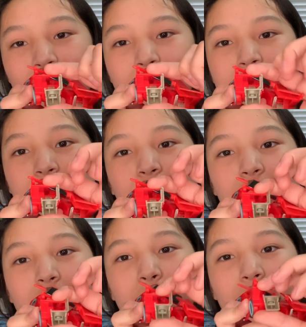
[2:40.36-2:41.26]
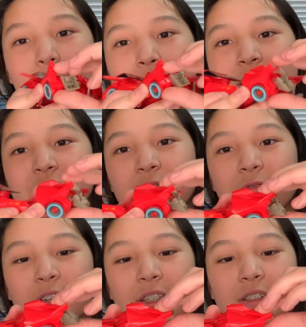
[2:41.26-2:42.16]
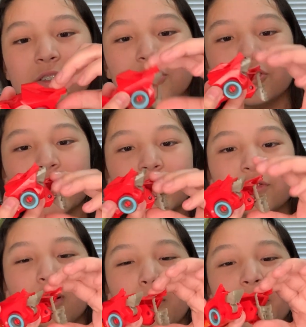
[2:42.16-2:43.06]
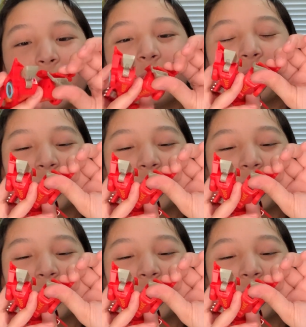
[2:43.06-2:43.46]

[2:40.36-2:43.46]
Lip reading: So flip up his feet to transform him.